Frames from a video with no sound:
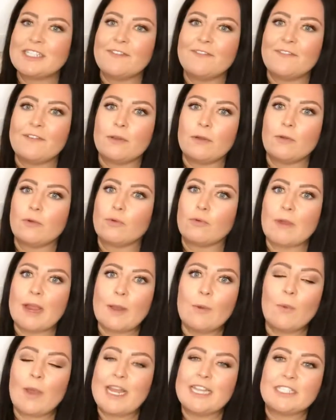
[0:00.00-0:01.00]
of
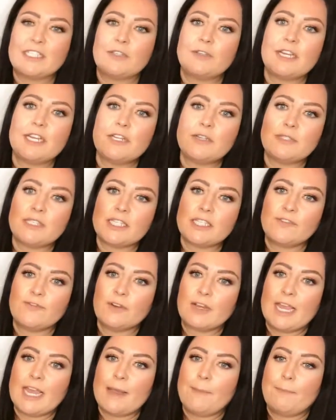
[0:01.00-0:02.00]
great ways you can use this for
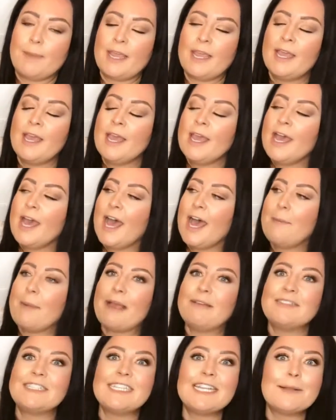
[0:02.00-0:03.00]
camping. Um,
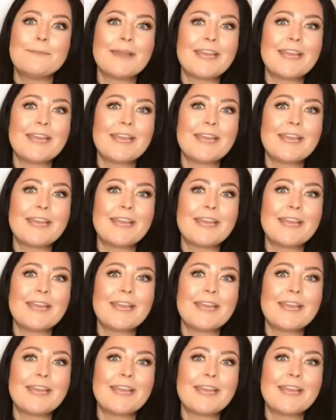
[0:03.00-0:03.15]
I've seen them